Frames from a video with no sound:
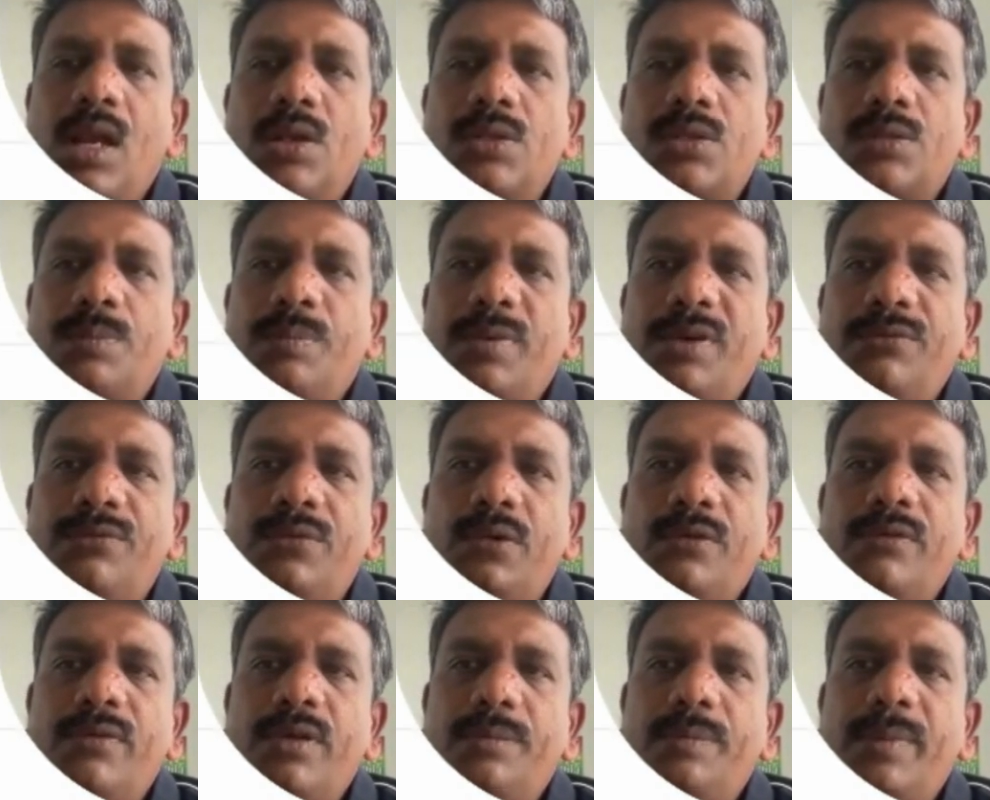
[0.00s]
So
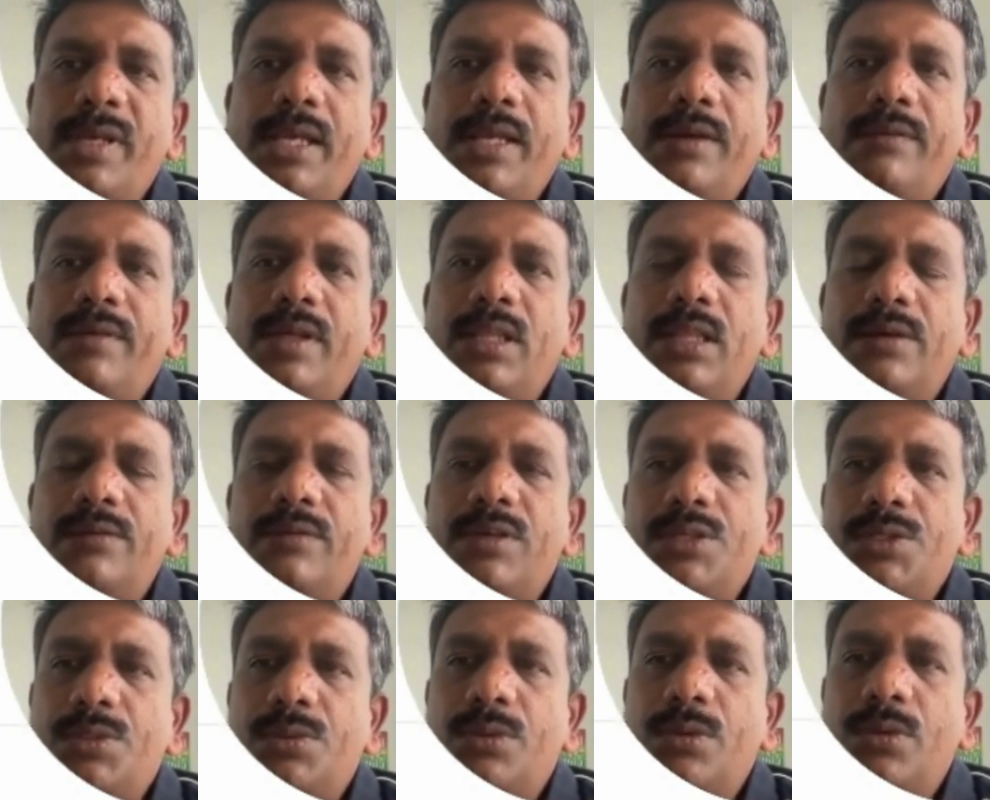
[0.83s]
before we begin with,
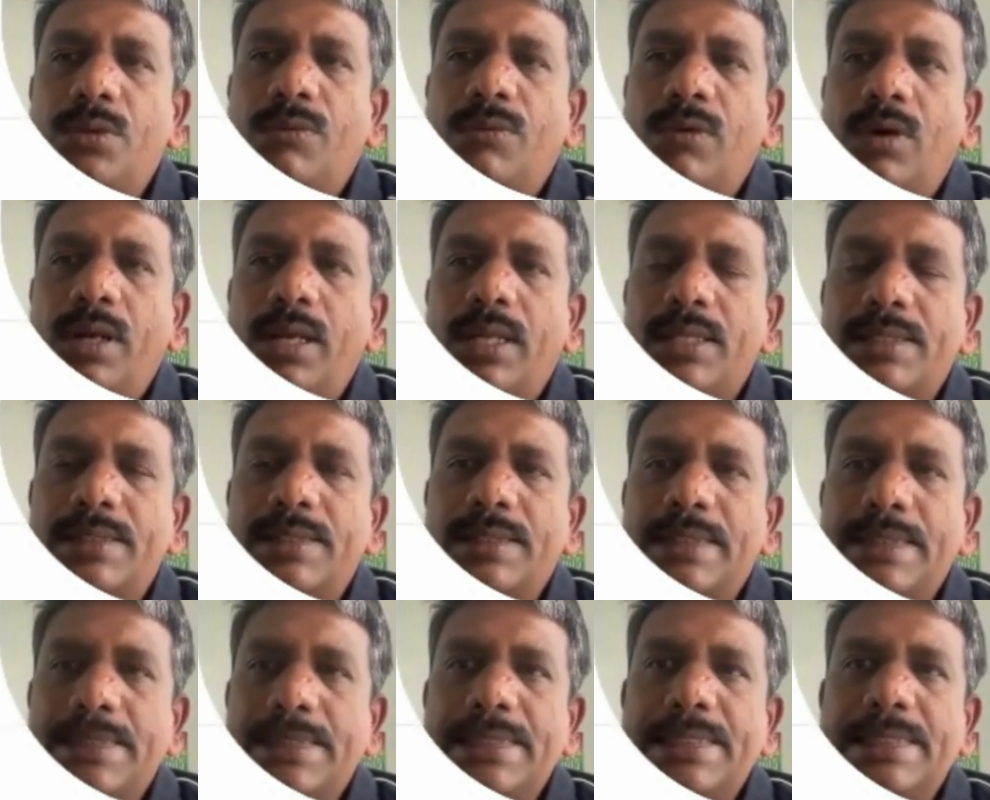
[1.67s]
we should know what is
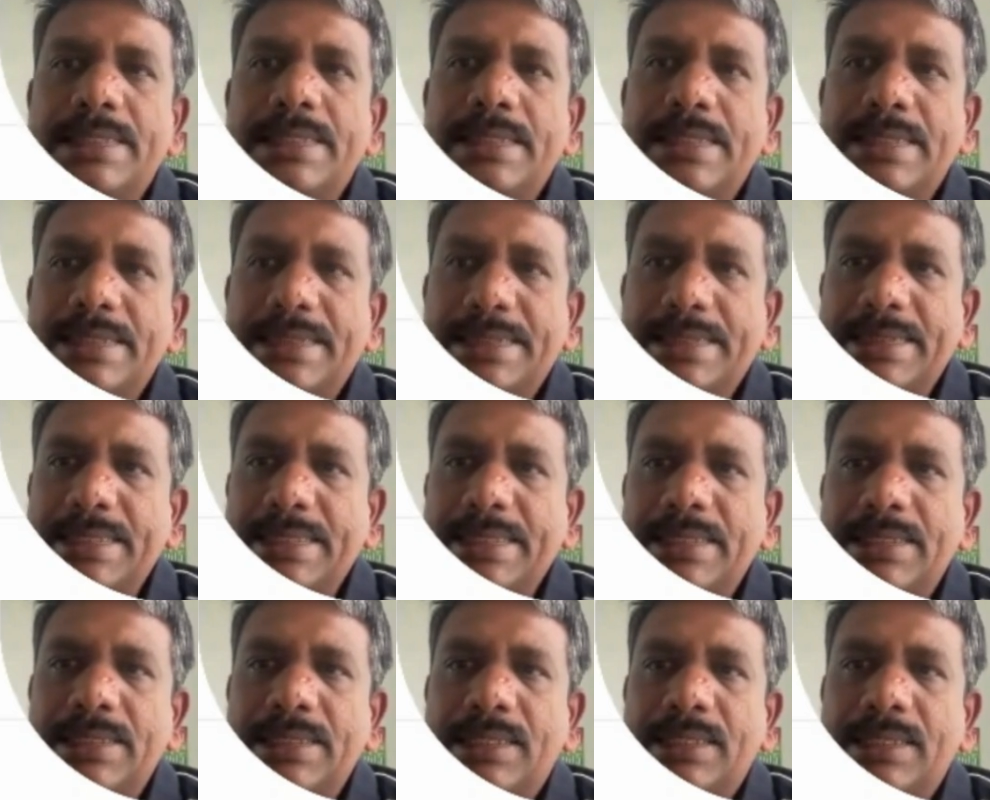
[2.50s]
digital
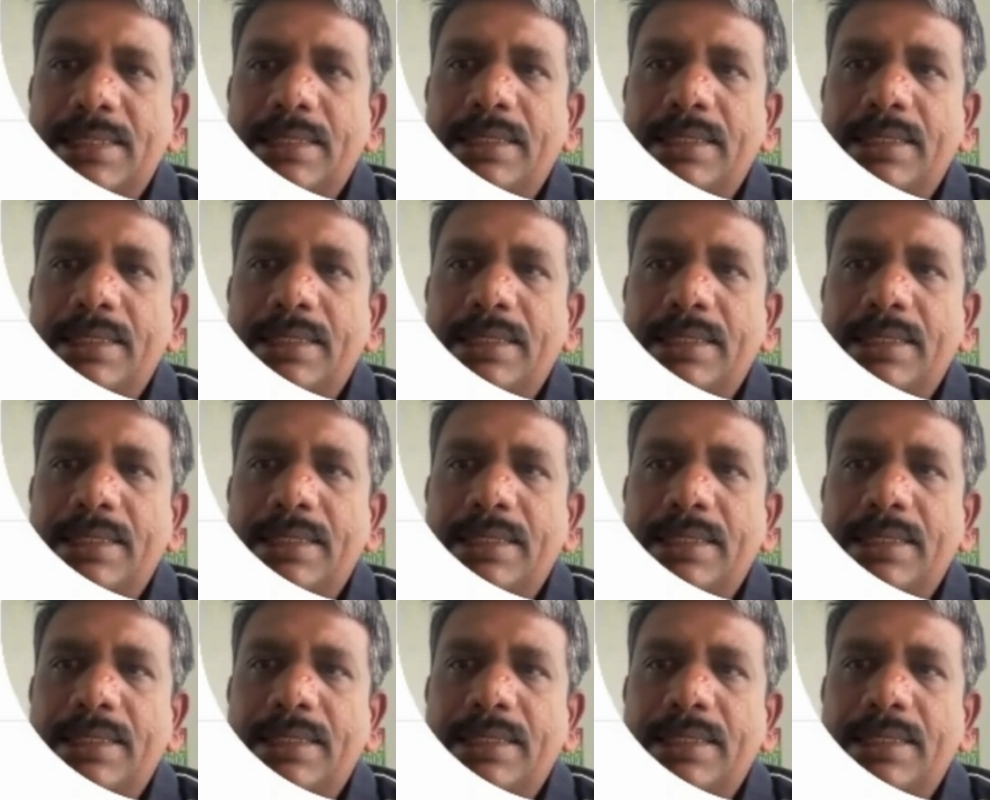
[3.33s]
estate.